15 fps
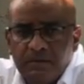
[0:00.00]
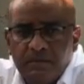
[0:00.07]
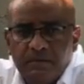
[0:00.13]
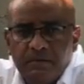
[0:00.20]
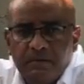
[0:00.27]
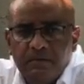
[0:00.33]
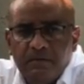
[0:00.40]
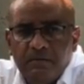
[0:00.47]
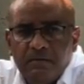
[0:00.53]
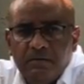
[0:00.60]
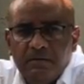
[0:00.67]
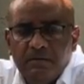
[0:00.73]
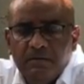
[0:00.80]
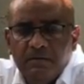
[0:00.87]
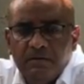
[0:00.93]
Your
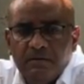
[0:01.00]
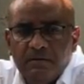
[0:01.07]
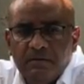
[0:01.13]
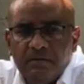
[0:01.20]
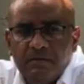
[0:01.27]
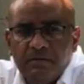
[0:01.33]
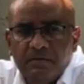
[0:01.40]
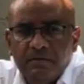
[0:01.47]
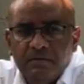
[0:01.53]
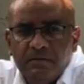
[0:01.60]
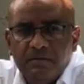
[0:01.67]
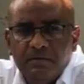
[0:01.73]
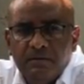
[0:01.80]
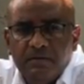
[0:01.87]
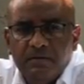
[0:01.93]
party had
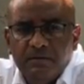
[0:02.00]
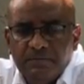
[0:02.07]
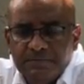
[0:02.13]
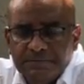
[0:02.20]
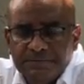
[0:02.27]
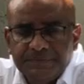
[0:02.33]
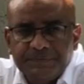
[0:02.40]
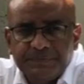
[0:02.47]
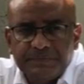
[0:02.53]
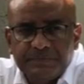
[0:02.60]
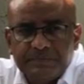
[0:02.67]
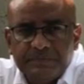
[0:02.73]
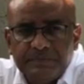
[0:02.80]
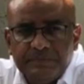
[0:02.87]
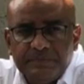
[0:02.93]
requested from the Public
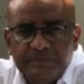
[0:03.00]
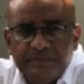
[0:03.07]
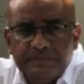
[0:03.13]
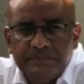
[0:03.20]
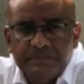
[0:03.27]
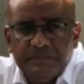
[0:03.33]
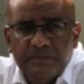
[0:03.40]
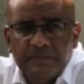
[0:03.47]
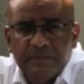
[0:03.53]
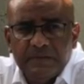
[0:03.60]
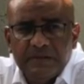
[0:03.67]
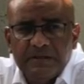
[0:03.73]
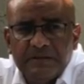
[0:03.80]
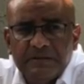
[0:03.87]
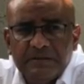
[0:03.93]
Procurement Commission
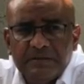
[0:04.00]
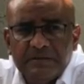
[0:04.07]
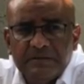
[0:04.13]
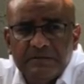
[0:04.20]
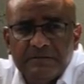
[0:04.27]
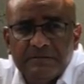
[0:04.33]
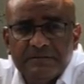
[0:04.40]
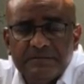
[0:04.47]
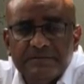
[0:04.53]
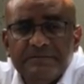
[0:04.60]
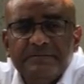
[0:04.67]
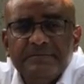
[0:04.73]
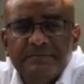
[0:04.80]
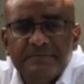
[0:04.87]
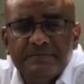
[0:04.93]
that they
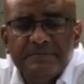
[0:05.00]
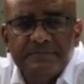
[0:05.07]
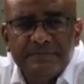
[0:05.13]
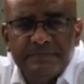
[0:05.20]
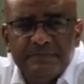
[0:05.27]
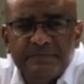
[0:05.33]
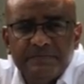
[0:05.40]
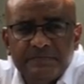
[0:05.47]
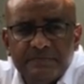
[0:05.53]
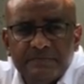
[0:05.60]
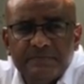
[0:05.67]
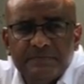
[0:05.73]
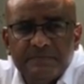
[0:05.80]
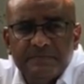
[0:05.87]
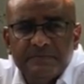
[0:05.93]
investigate
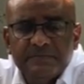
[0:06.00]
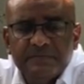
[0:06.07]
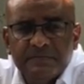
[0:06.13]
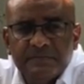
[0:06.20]
certain things.